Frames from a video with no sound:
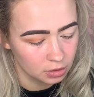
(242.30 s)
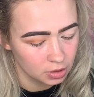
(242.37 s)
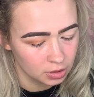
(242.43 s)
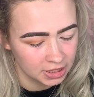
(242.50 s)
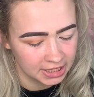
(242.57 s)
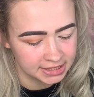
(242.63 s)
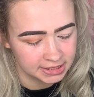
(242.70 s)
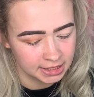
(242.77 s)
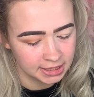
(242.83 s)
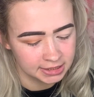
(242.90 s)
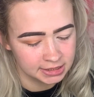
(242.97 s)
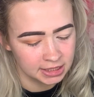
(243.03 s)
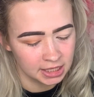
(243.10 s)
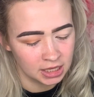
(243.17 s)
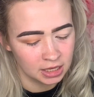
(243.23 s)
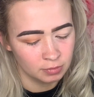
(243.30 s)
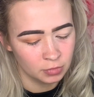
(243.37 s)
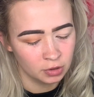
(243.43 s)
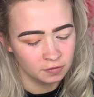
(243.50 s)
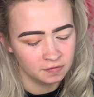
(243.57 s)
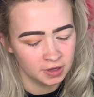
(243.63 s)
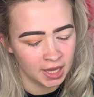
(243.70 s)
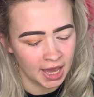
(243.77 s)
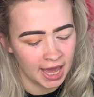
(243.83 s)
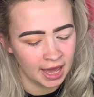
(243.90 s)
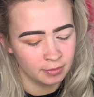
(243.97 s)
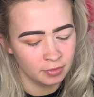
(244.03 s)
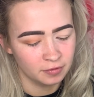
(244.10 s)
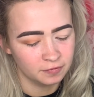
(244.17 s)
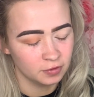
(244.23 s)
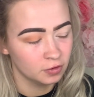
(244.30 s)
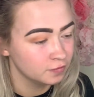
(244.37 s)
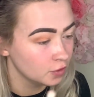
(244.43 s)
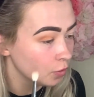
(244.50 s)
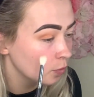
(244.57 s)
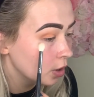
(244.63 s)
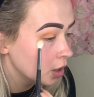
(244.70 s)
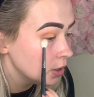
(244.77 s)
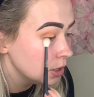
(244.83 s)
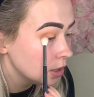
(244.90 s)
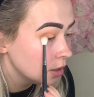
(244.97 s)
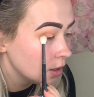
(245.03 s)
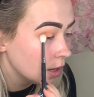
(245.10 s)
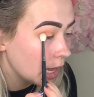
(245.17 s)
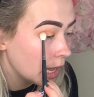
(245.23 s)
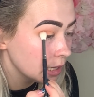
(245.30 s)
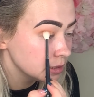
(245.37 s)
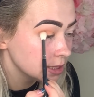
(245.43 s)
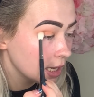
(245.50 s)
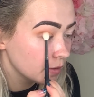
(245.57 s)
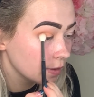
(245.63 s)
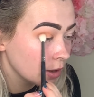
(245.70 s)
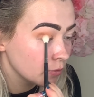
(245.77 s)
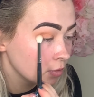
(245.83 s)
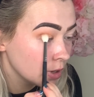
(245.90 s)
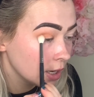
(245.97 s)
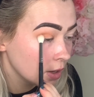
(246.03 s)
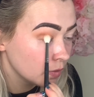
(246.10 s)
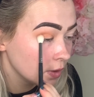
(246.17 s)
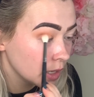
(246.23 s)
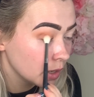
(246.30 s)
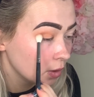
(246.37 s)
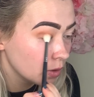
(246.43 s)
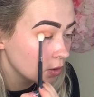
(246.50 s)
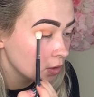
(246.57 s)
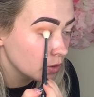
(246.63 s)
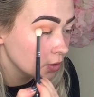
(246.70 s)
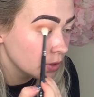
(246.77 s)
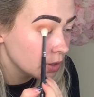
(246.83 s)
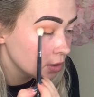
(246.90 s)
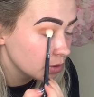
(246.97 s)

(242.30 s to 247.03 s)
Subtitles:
This is the Morphe M441 and take that right on the outer corner.